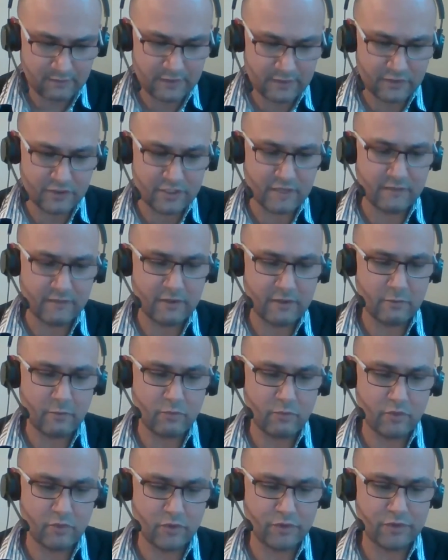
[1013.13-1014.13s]
when you develop a
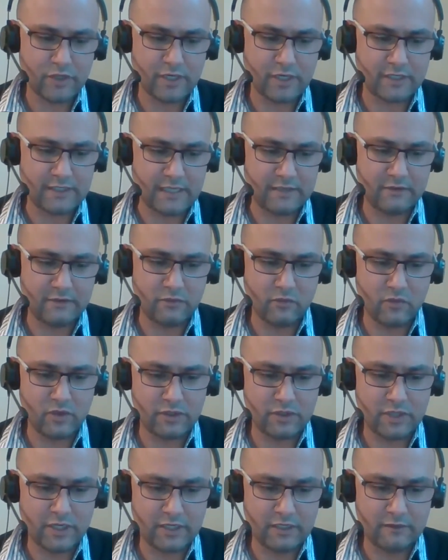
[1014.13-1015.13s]
product that you
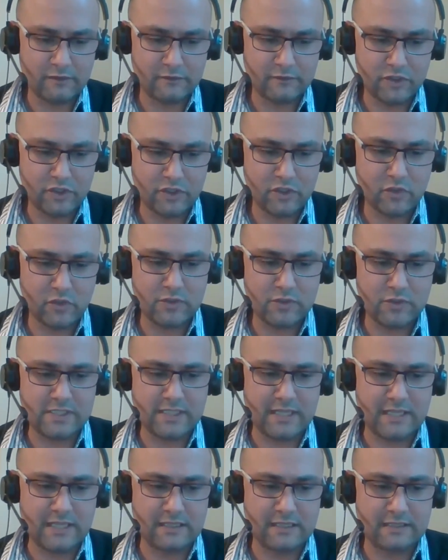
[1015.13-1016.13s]
want kind of to use it
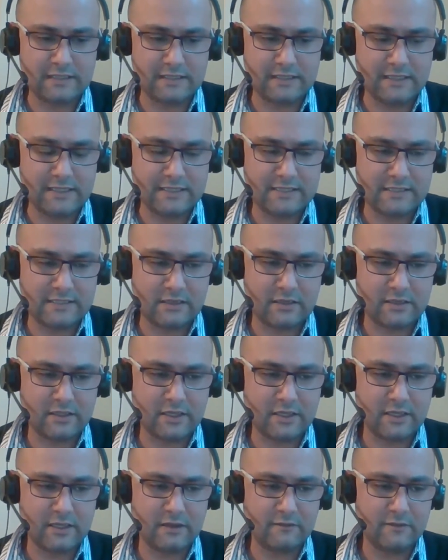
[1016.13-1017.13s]
and start
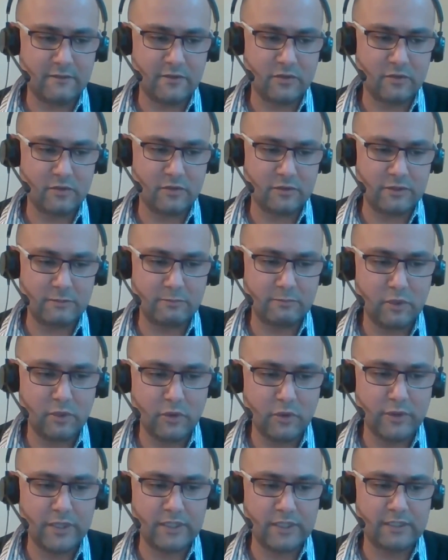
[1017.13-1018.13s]
kind of
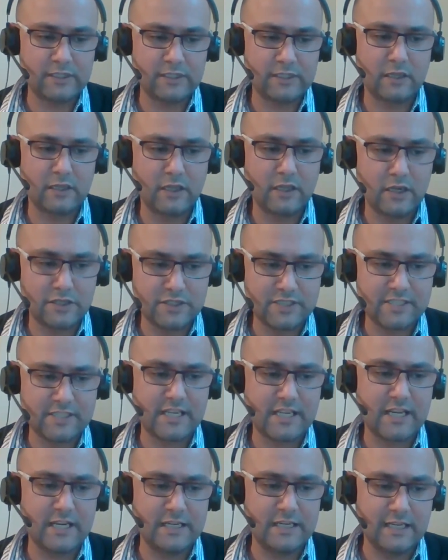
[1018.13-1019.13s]
deploy it in a larger
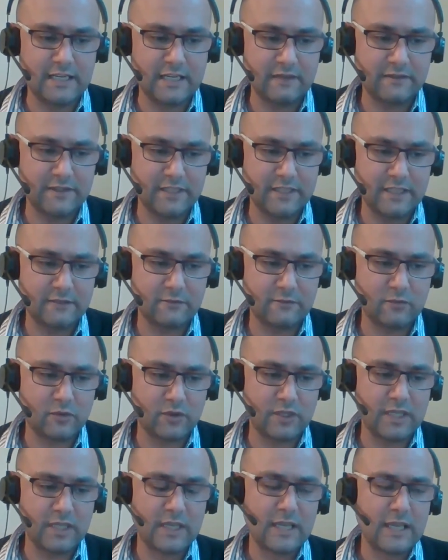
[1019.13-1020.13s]
scale in an LV network.